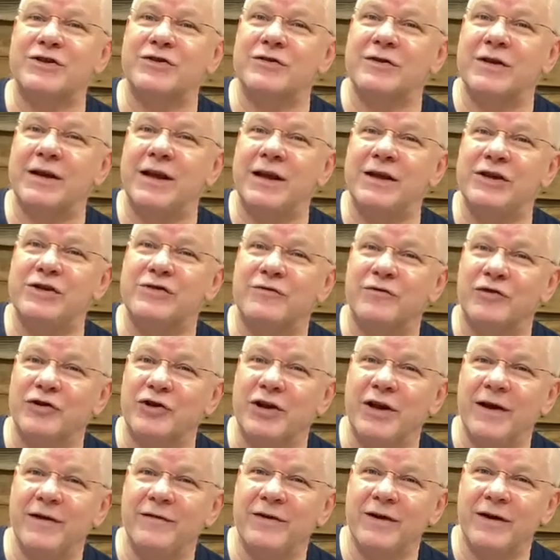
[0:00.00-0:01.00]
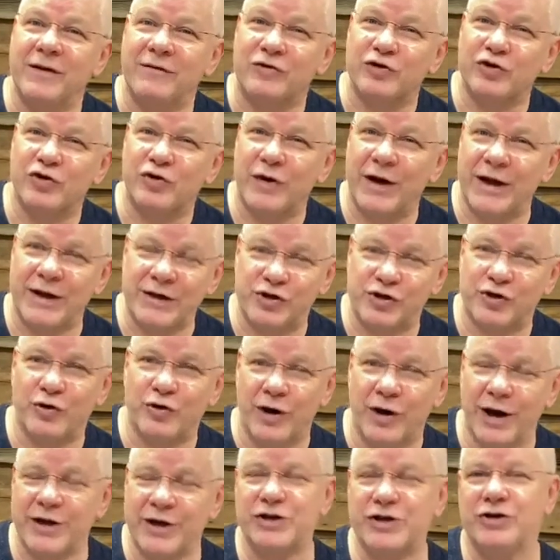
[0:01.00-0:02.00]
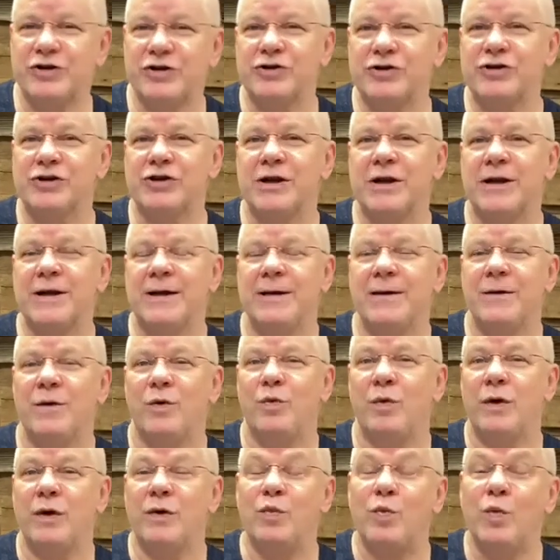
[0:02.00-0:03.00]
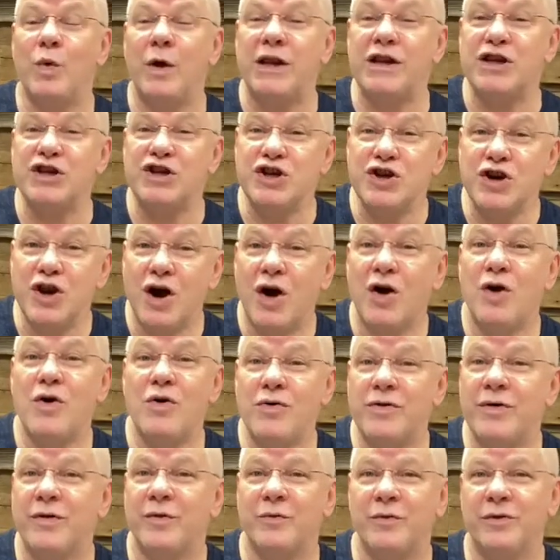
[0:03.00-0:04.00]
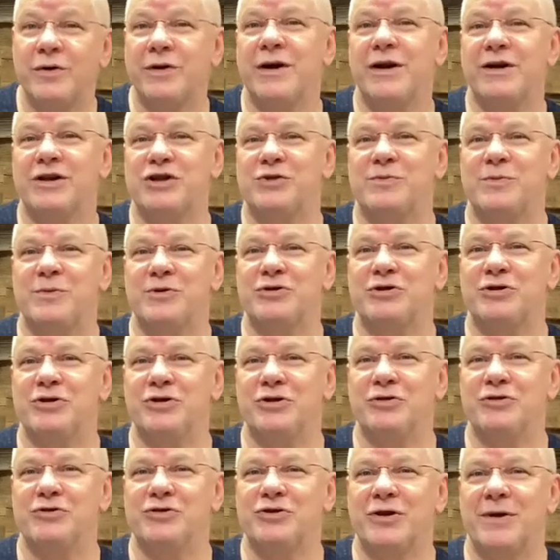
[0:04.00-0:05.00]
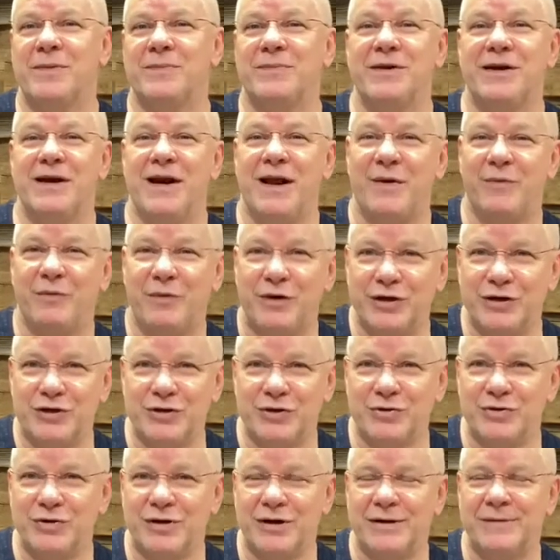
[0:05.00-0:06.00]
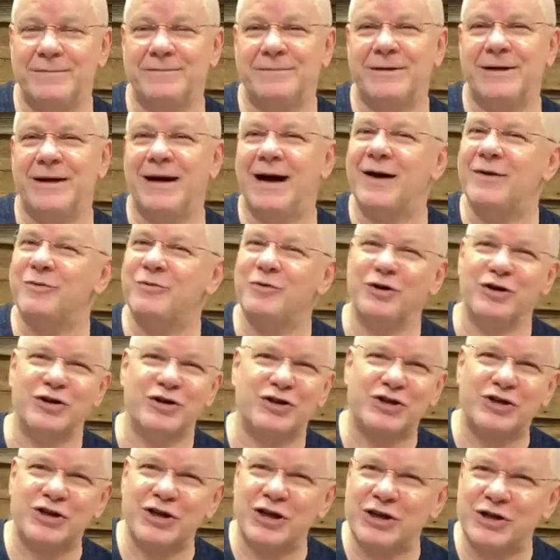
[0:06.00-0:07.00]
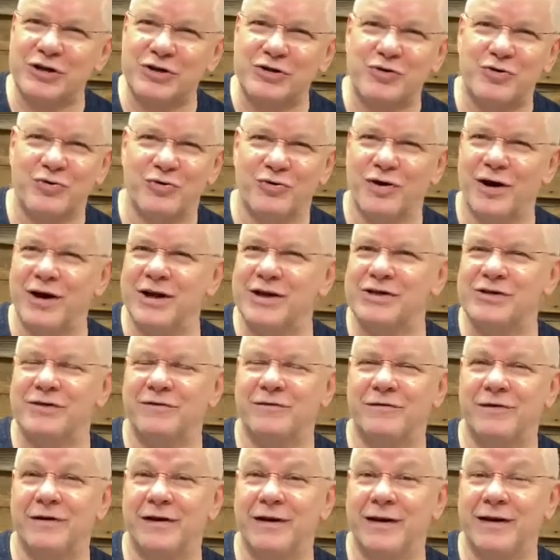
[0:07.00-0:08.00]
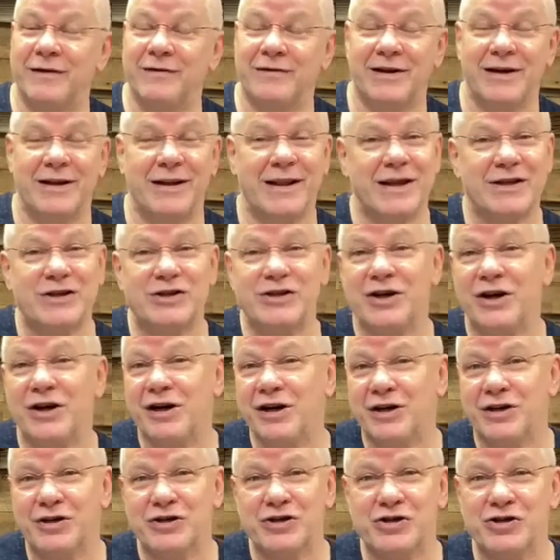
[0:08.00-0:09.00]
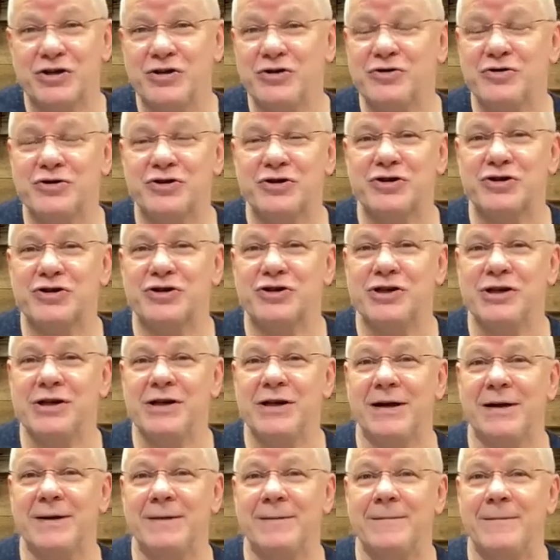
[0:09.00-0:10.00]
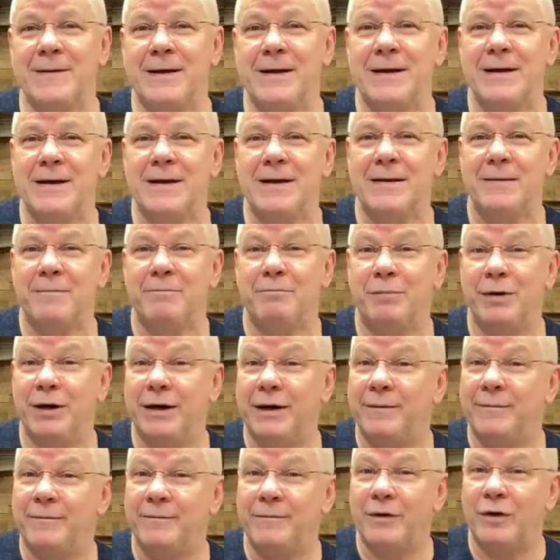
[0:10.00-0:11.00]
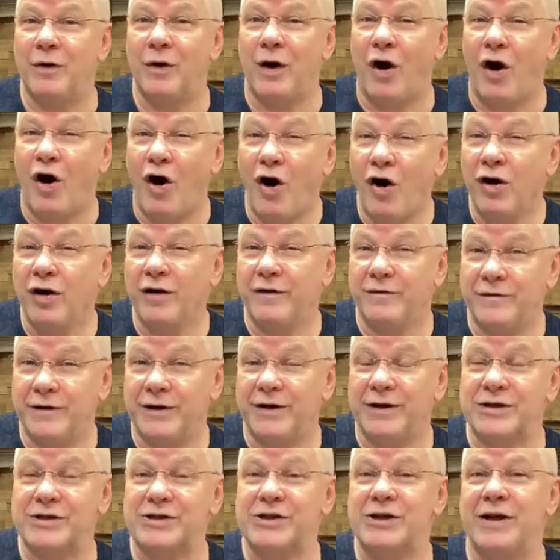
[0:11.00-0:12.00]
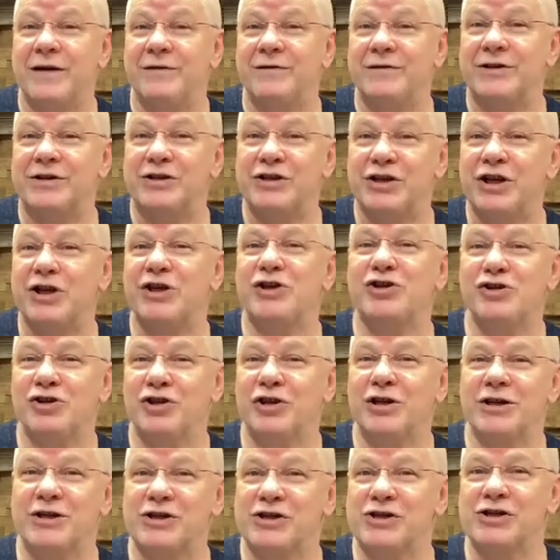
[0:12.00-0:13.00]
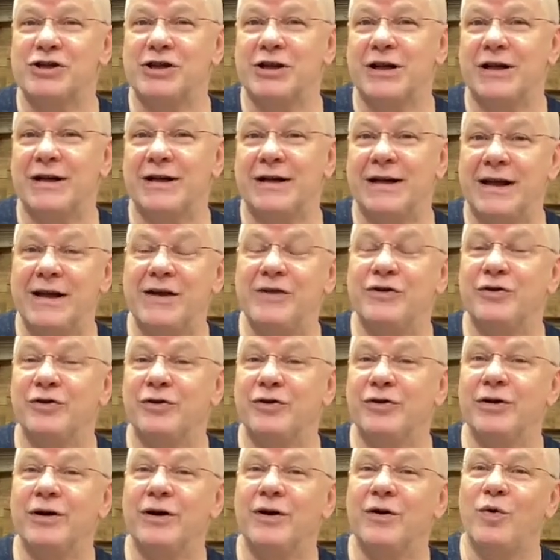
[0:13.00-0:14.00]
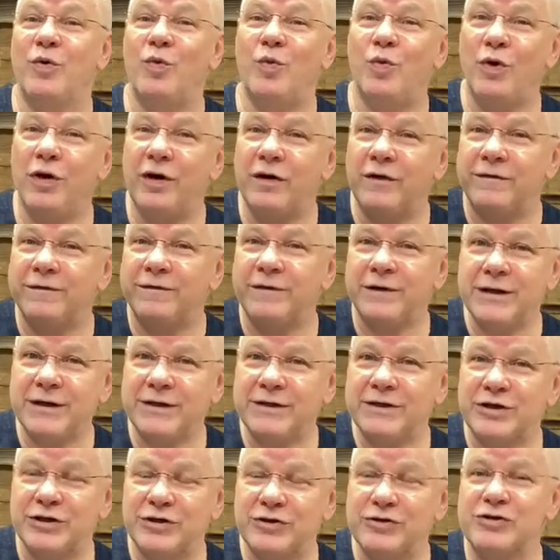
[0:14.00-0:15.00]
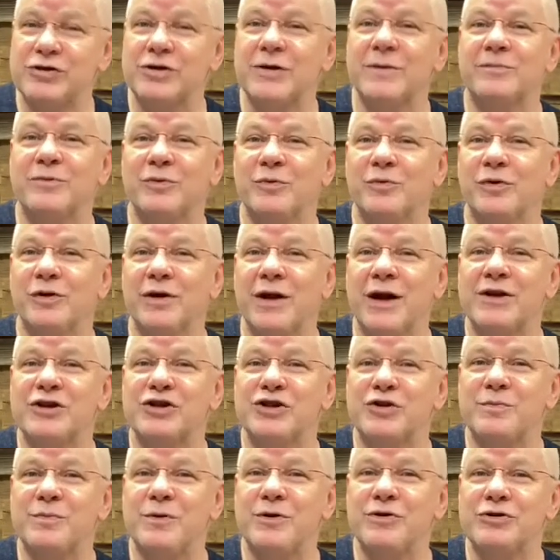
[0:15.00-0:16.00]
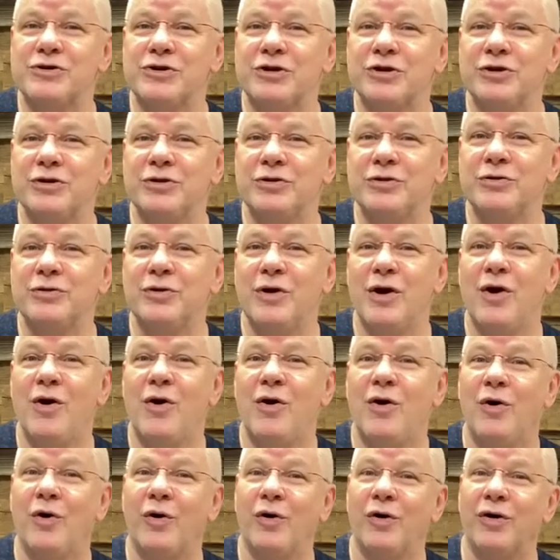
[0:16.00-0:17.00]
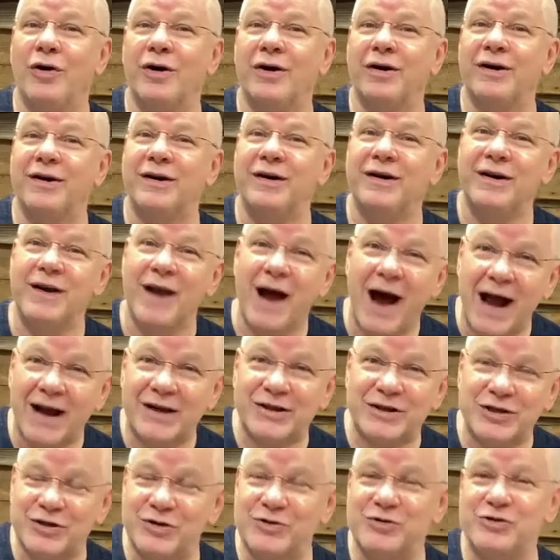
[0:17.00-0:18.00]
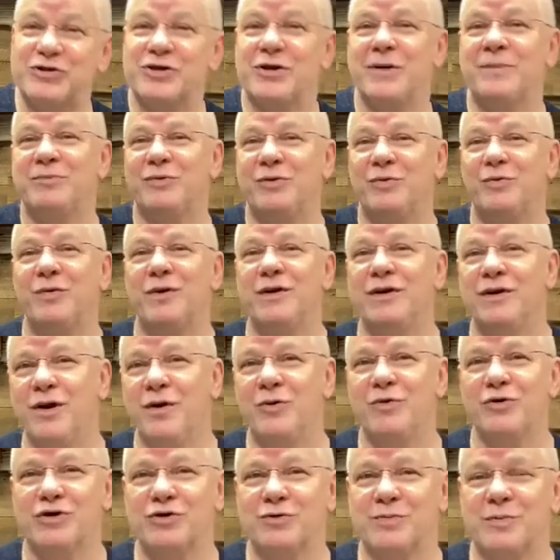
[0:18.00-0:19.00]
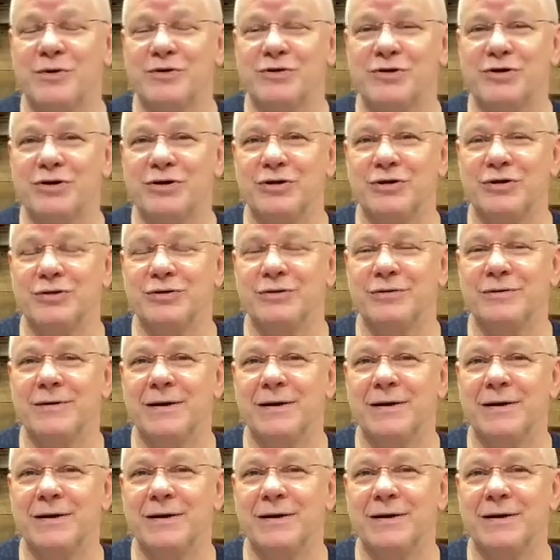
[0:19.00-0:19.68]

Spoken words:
He's forgiving of transgressions. When we know that we're not supposed to do something and we do it, God will extend his grace or forgive it. Now, that's an excuse to sin, but all of us have intentionally sinned, either willfully to do something we're not supposed to do or not to do something we know we're supposed to do.